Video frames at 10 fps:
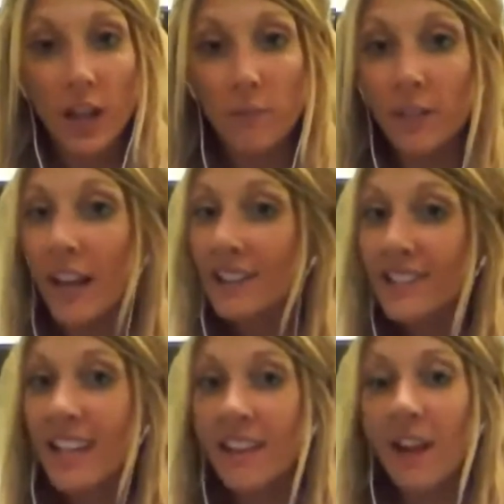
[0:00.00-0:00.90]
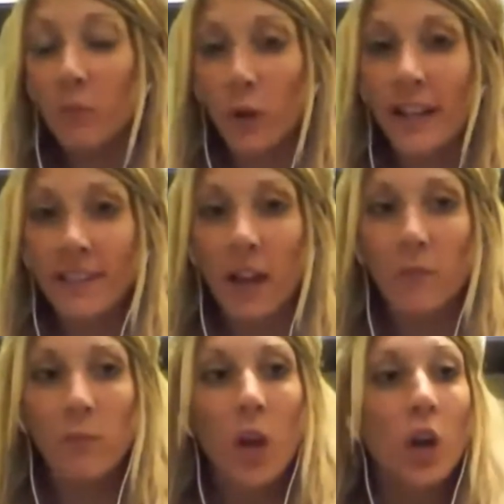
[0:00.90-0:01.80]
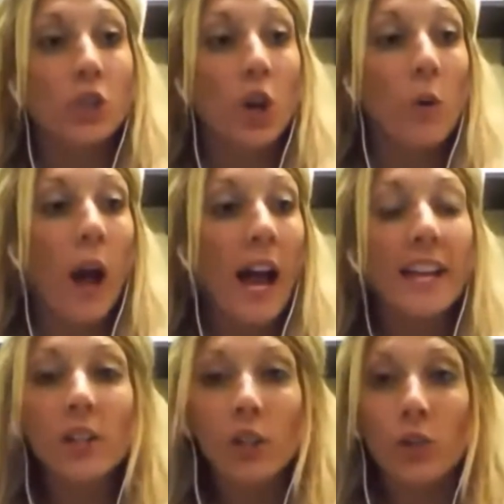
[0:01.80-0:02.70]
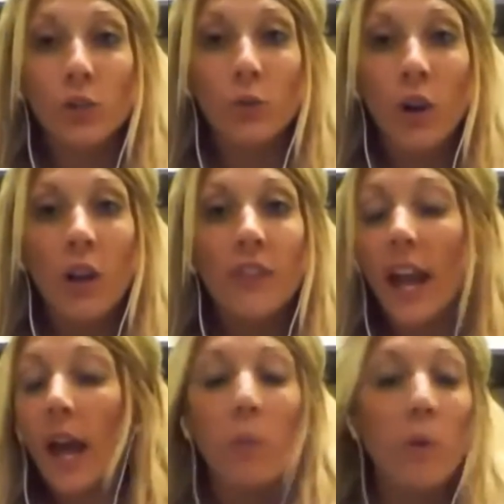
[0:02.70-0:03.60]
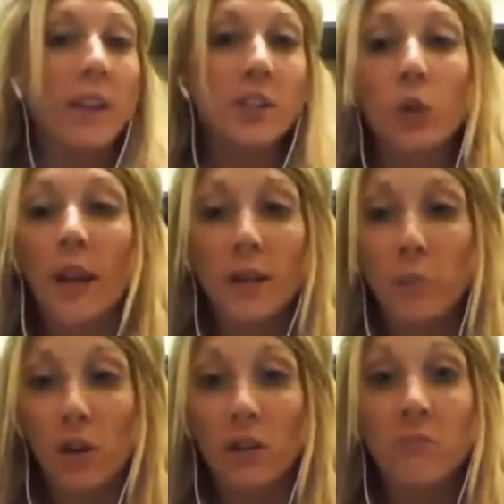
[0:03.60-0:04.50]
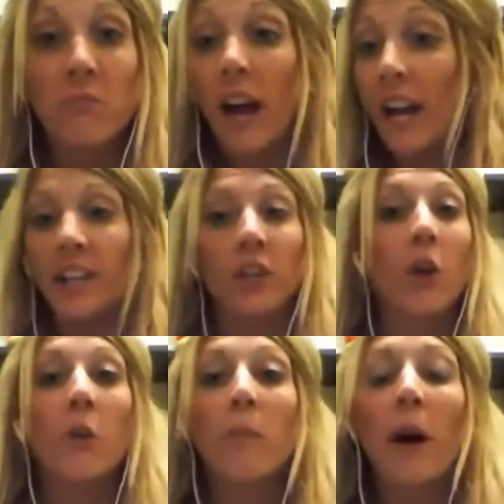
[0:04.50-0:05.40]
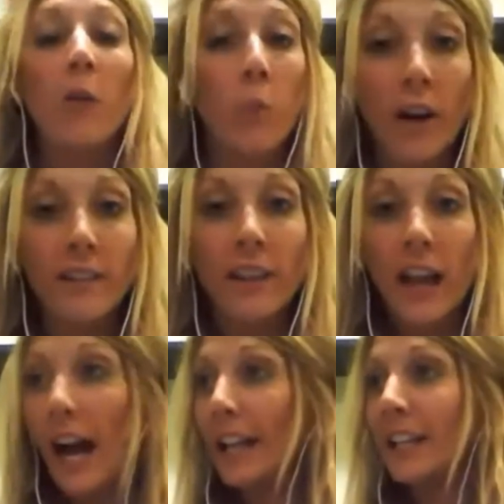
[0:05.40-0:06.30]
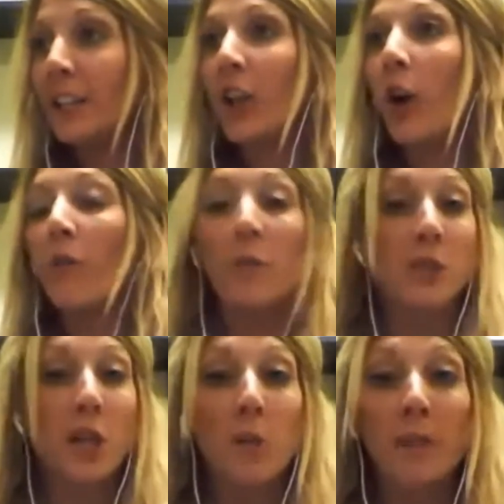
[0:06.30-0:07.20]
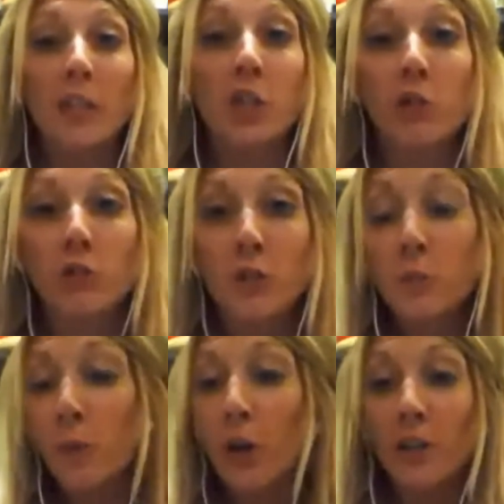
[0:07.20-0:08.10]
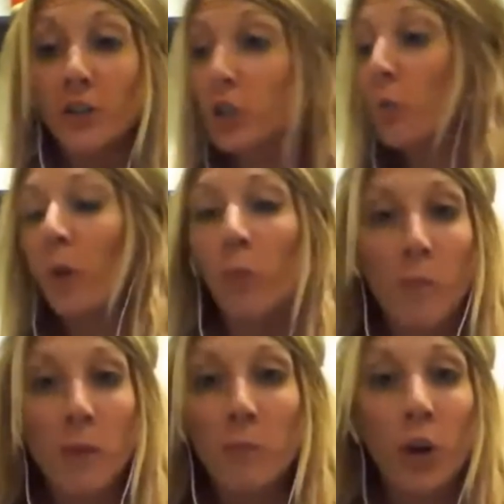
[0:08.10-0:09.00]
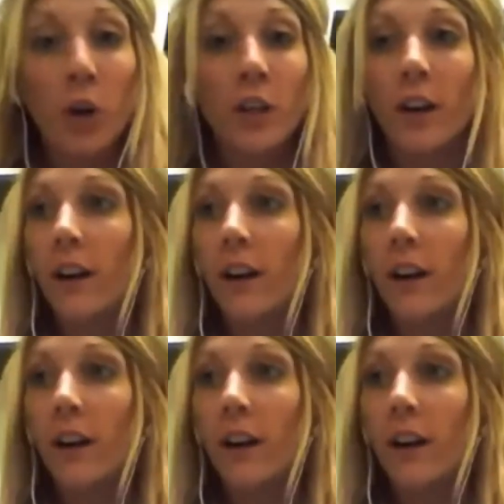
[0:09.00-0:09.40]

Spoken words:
them. You not say them, write them. So I knew that I wanted to write a book. I didn't know about what. I didn't know if it was going to be a children's book, a Superwoman book.